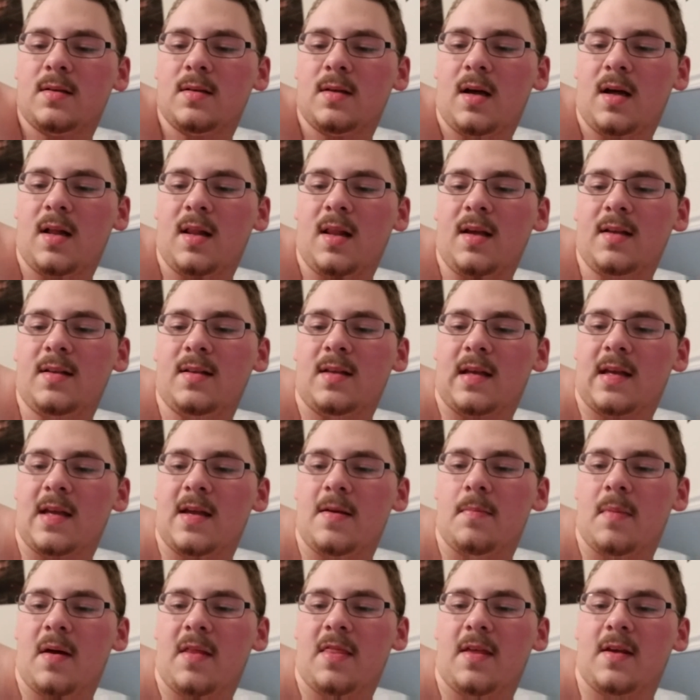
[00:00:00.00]
like to
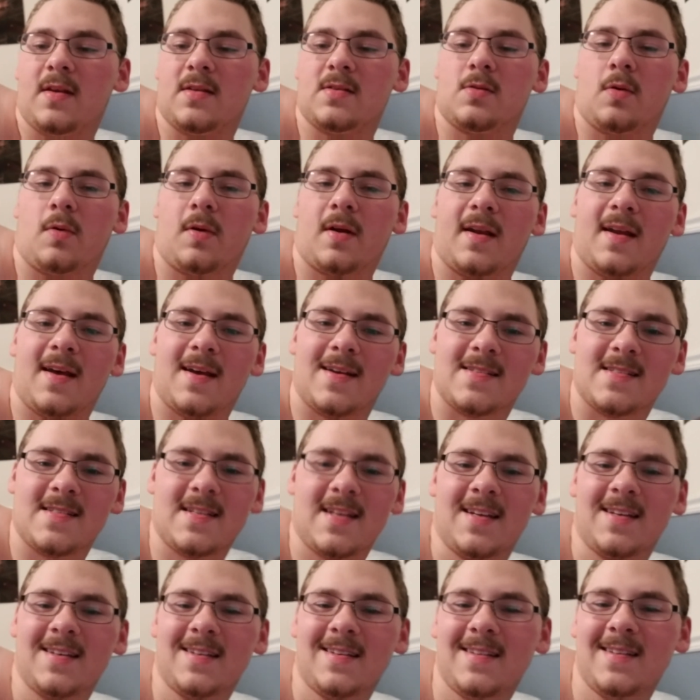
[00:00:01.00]
keep my things organized.
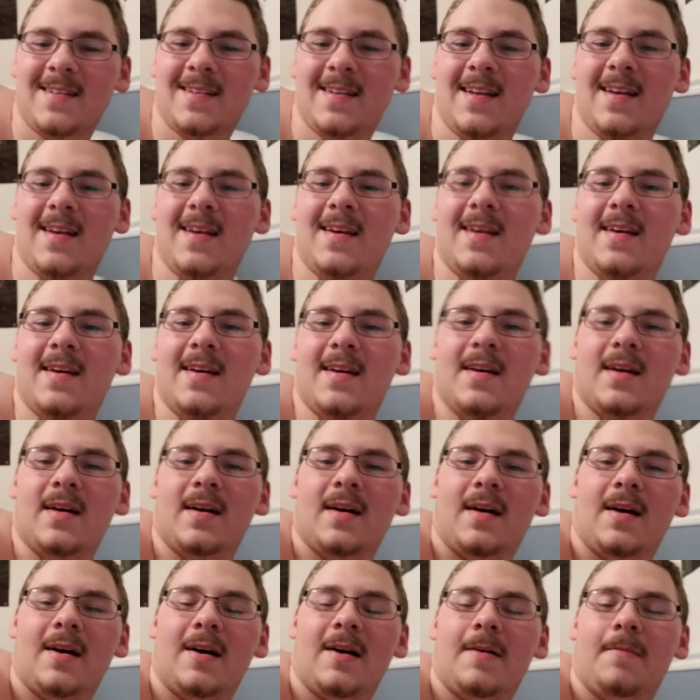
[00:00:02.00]

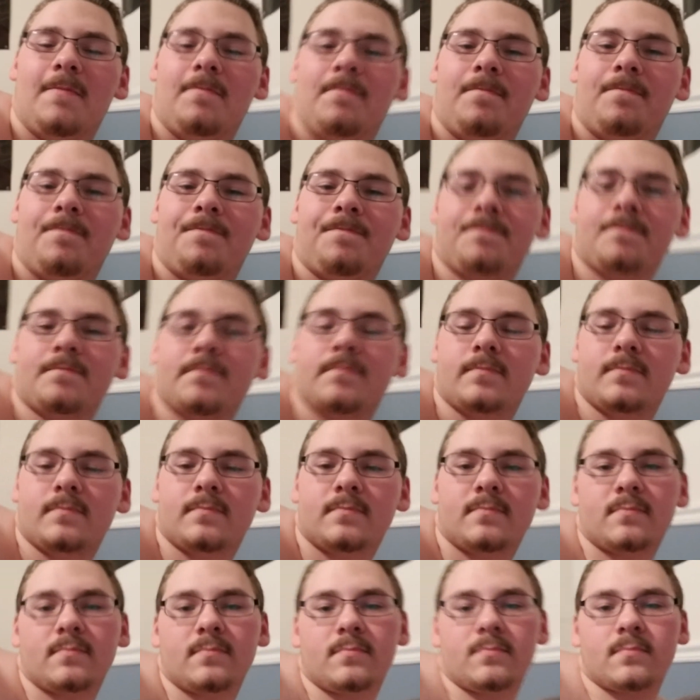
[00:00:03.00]
And
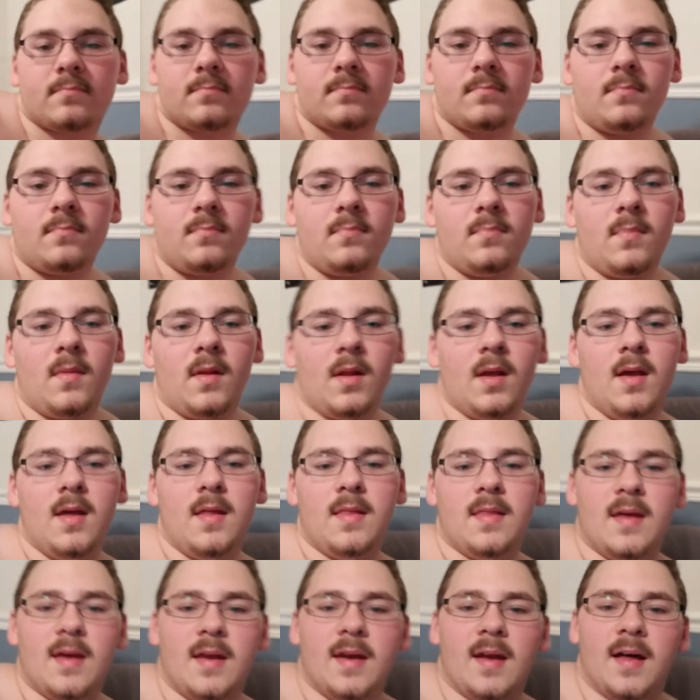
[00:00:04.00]

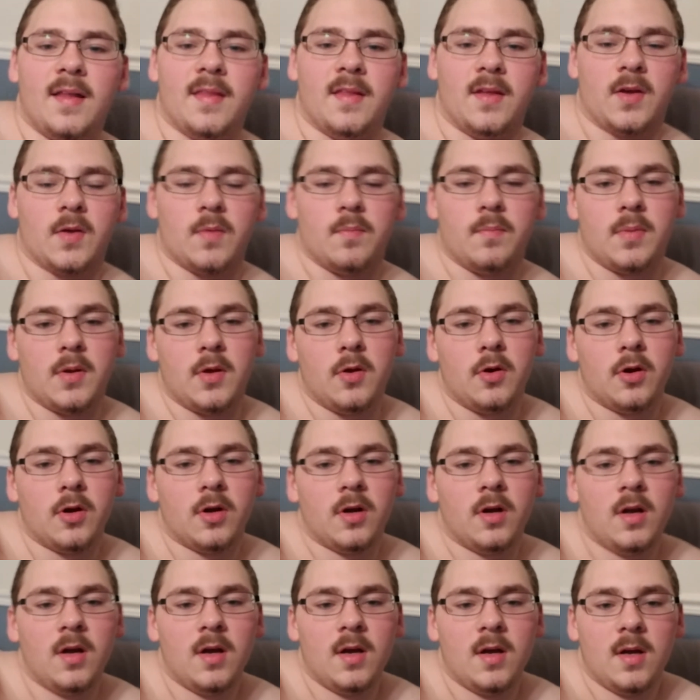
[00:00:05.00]
then on the
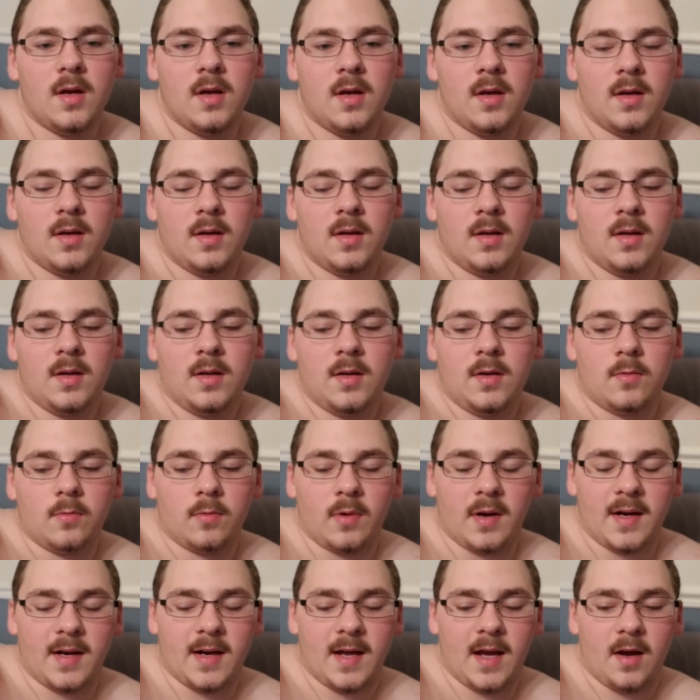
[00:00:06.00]
computer
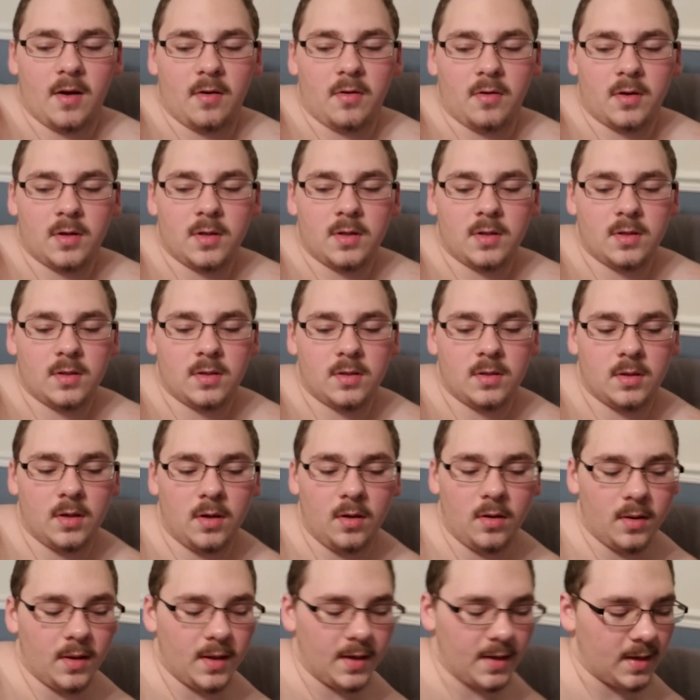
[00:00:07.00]
right now,
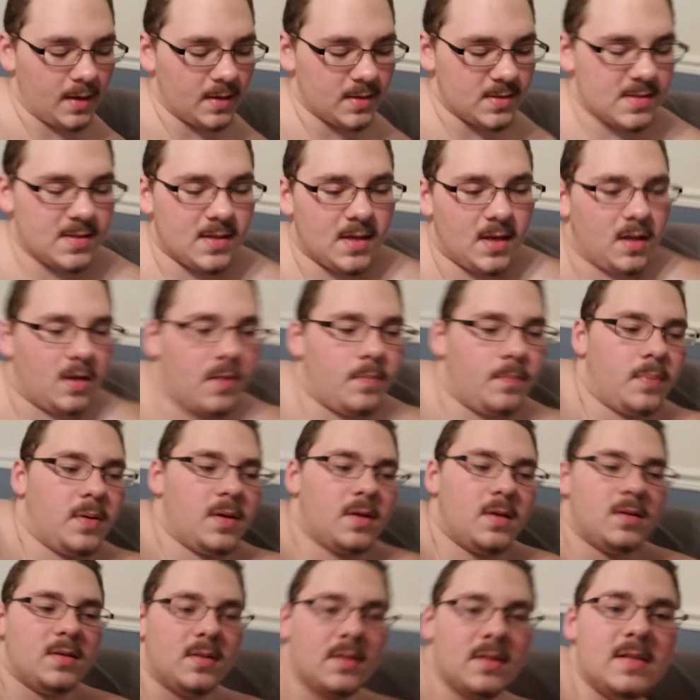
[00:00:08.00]
all I gotta set up
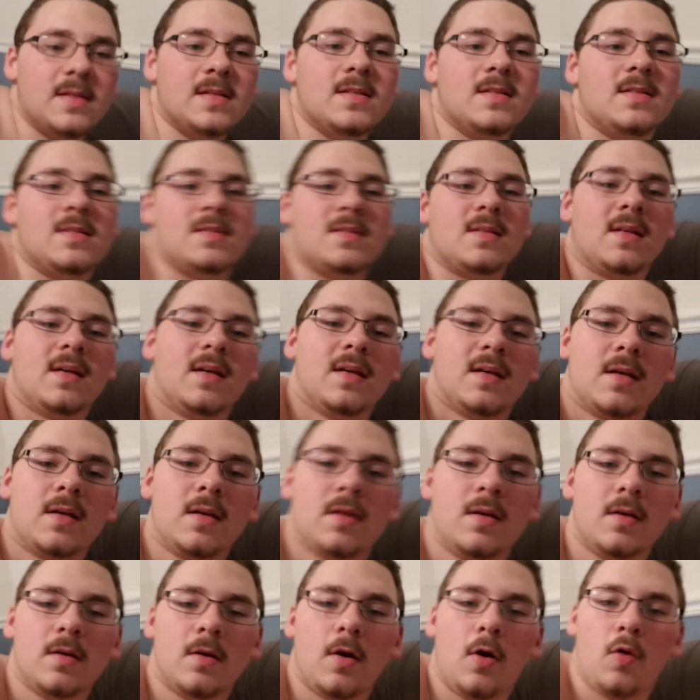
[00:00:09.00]
is like
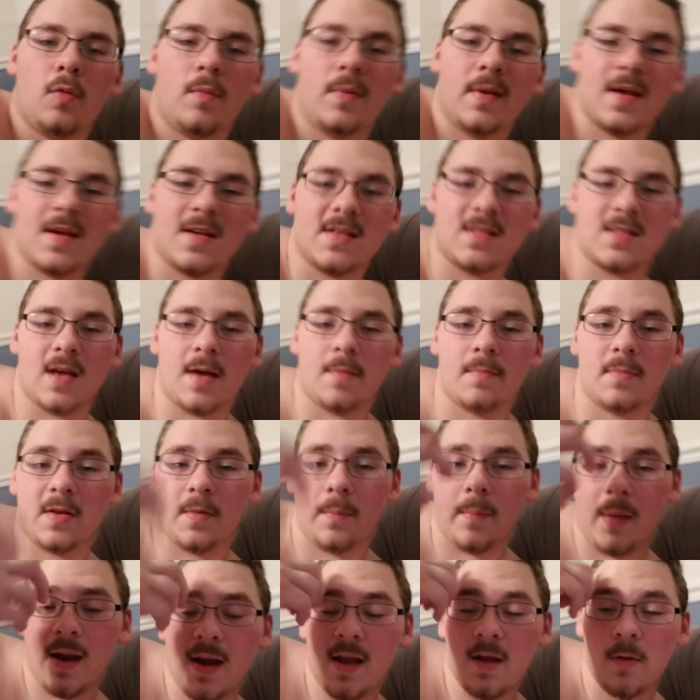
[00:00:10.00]
OBS. I'm
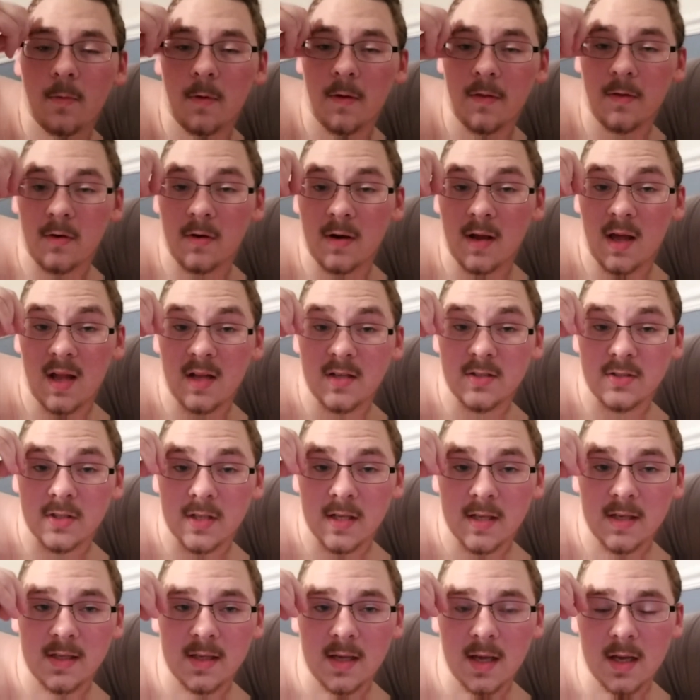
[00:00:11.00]
debating whether or not I should
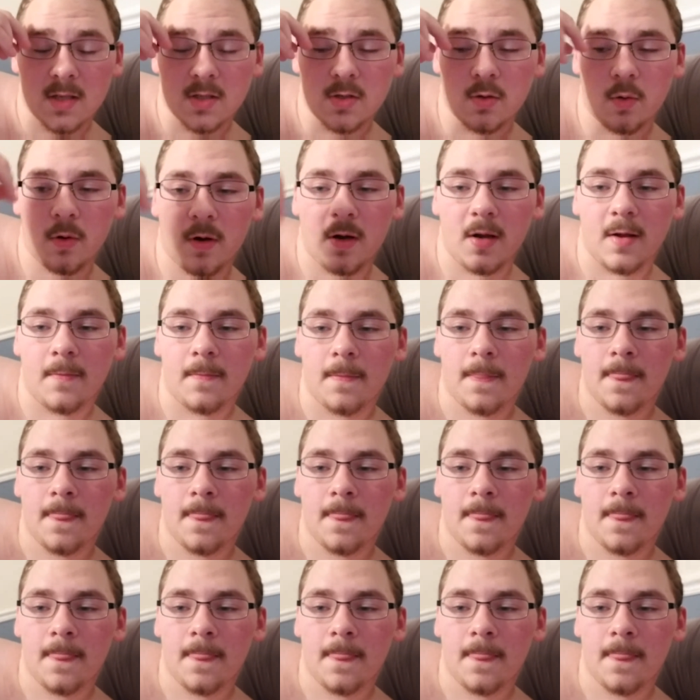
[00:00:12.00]
get the Xtory